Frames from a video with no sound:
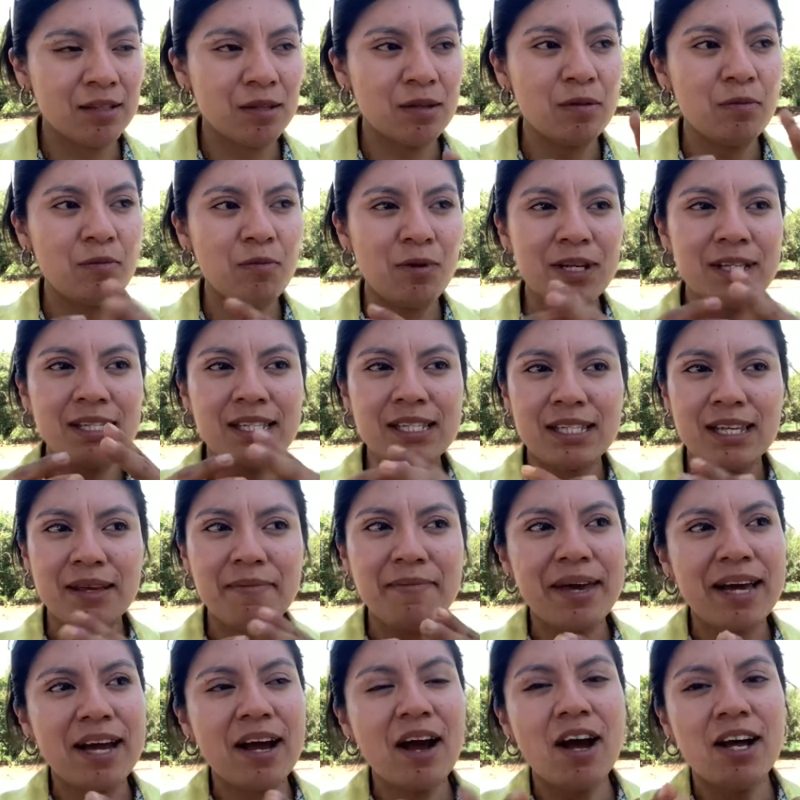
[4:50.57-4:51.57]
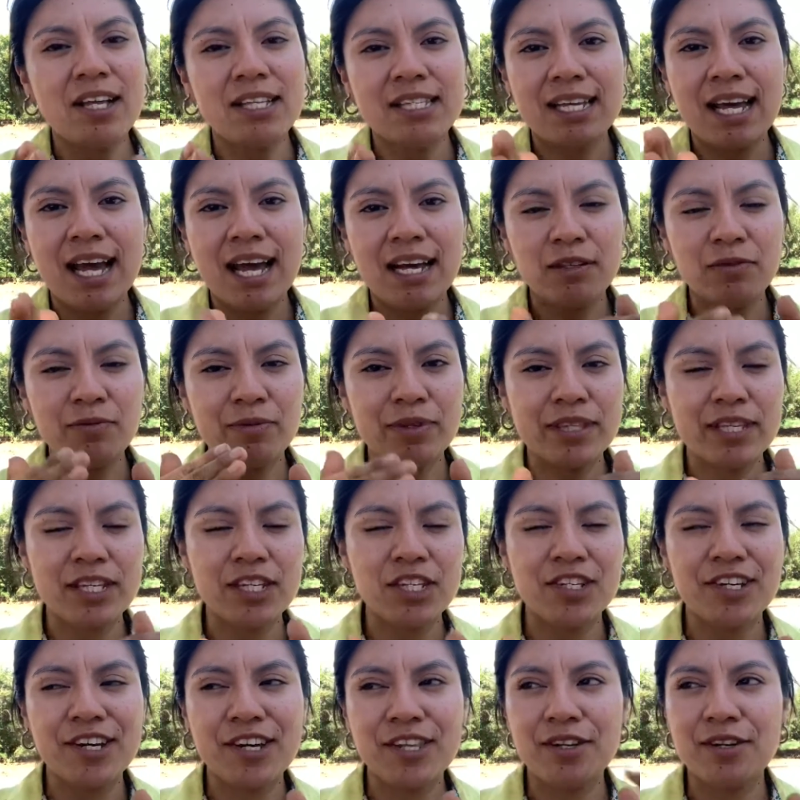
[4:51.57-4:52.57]
once they make contact with
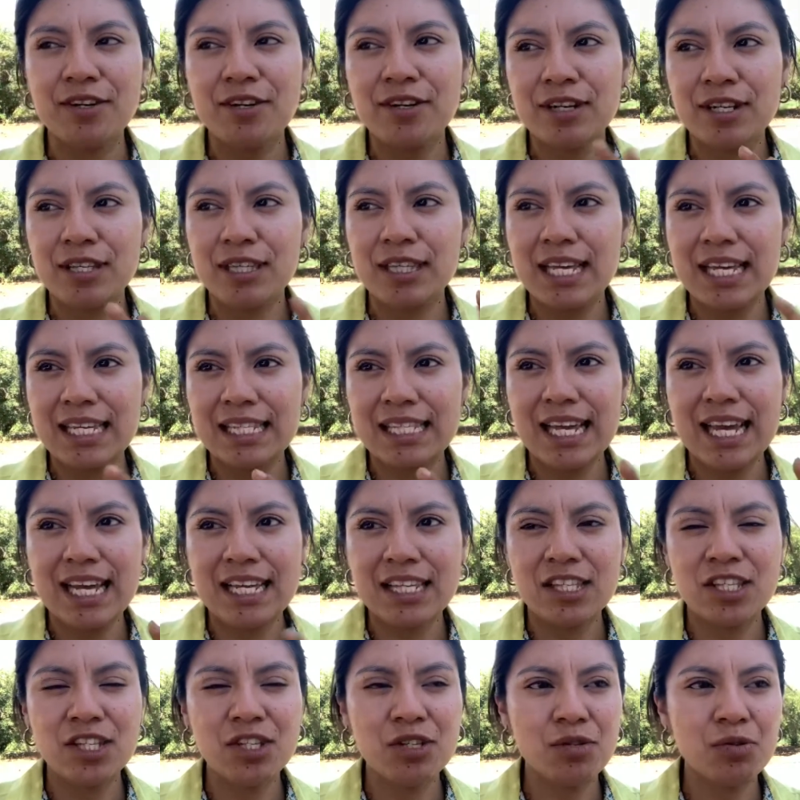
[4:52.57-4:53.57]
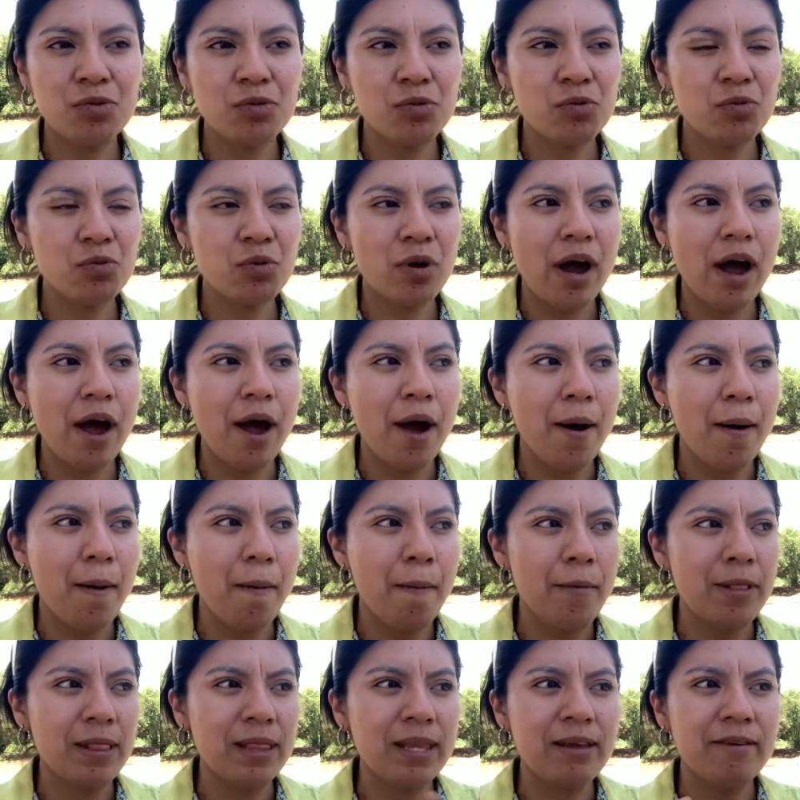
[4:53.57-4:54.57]
each other, they tend to
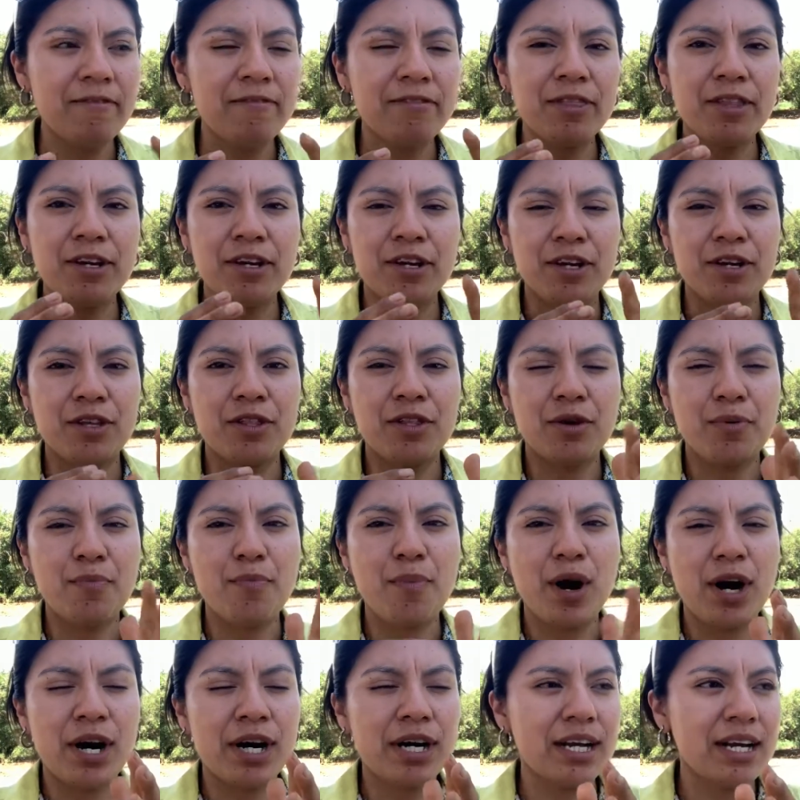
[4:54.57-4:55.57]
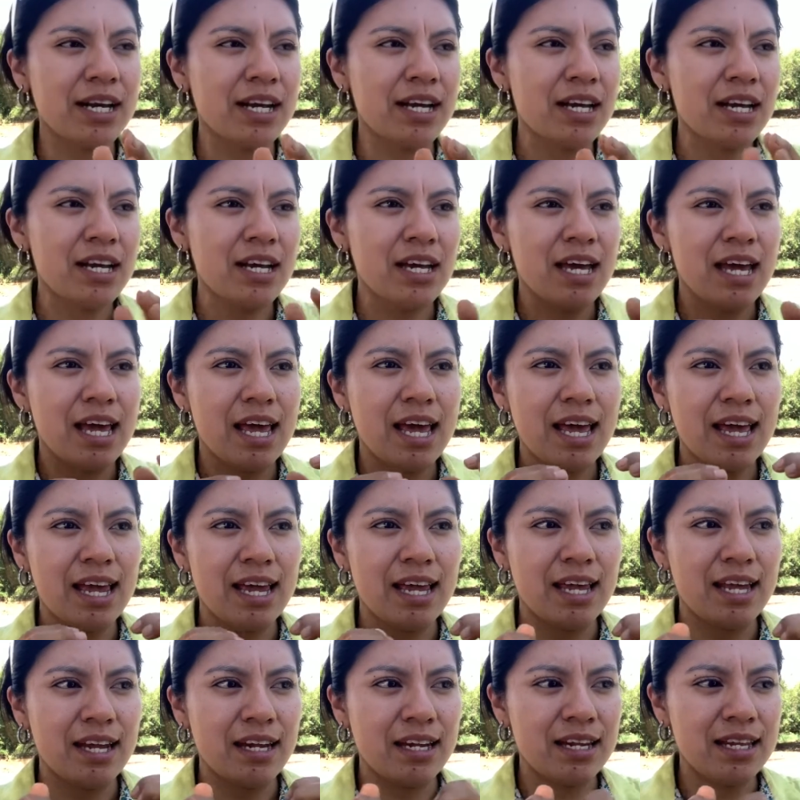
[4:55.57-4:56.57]
leave their mark,
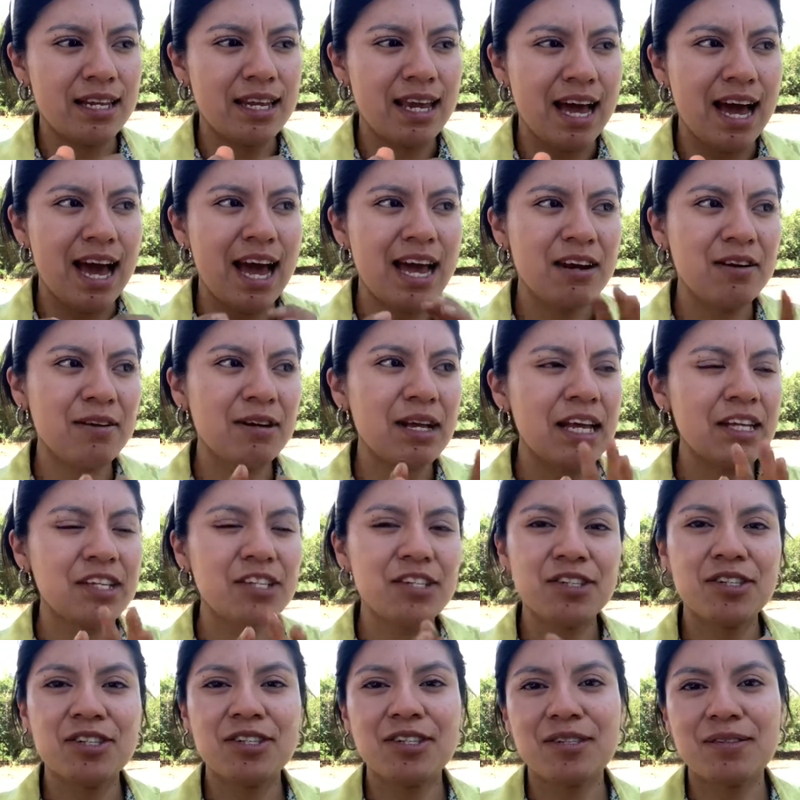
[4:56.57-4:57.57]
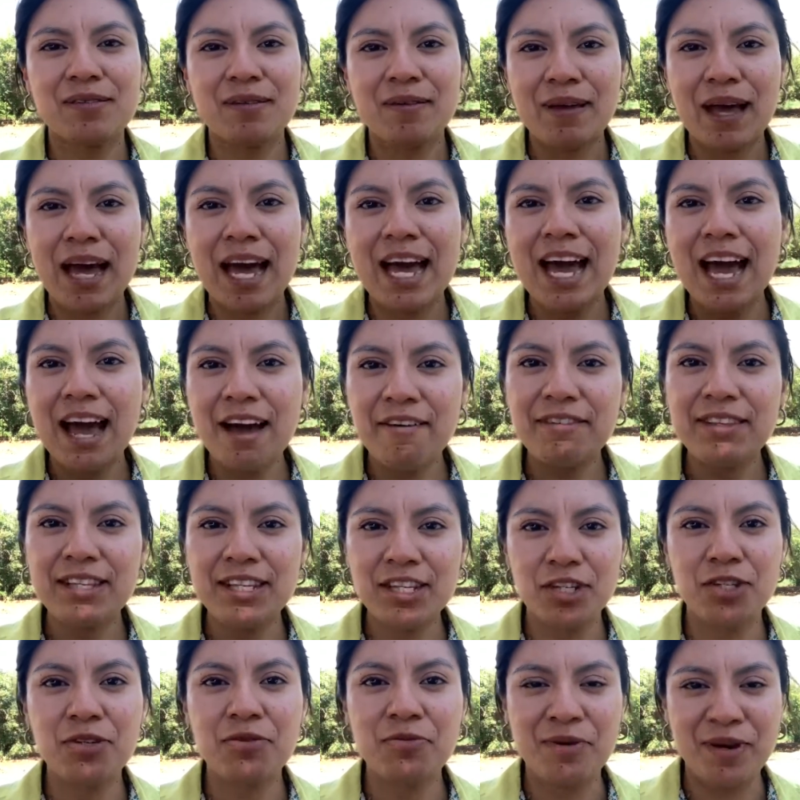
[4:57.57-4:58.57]
and yeah, I have an
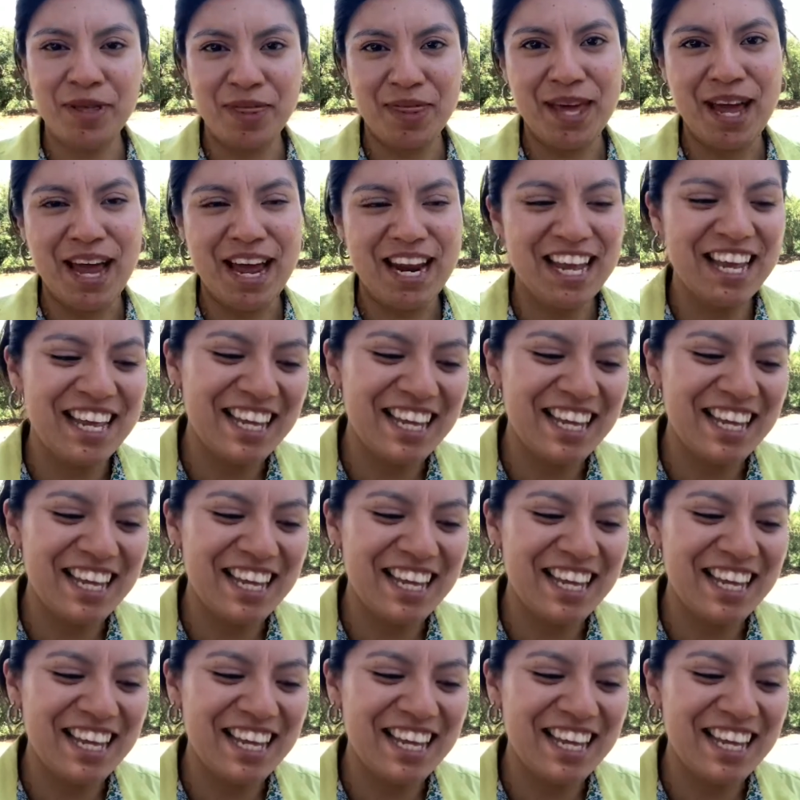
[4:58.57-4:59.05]
issue with that.